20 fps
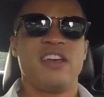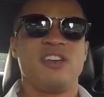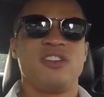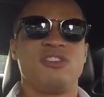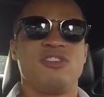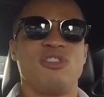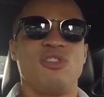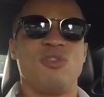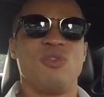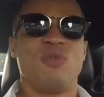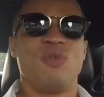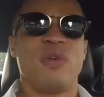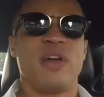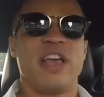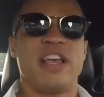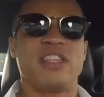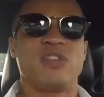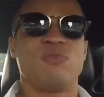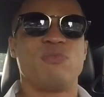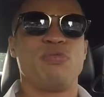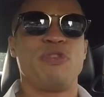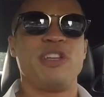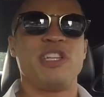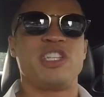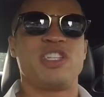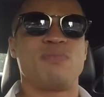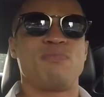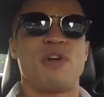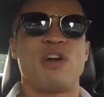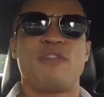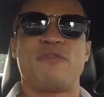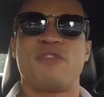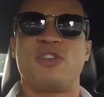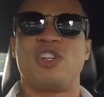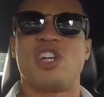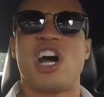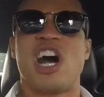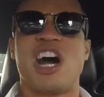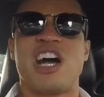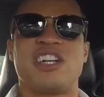So it's pretty smart for
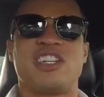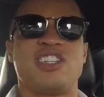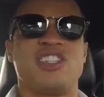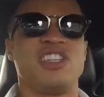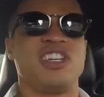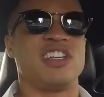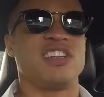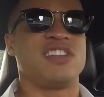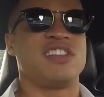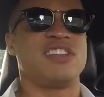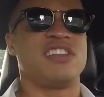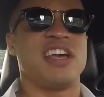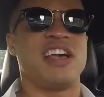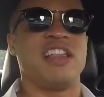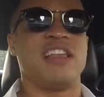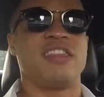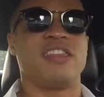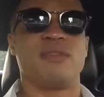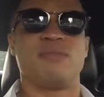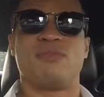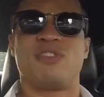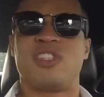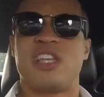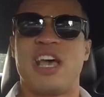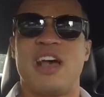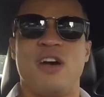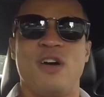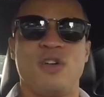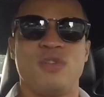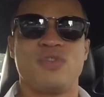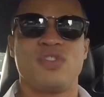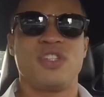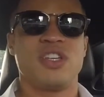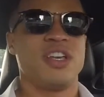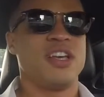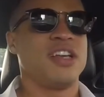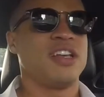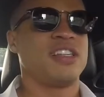Dodge to sell it themselves,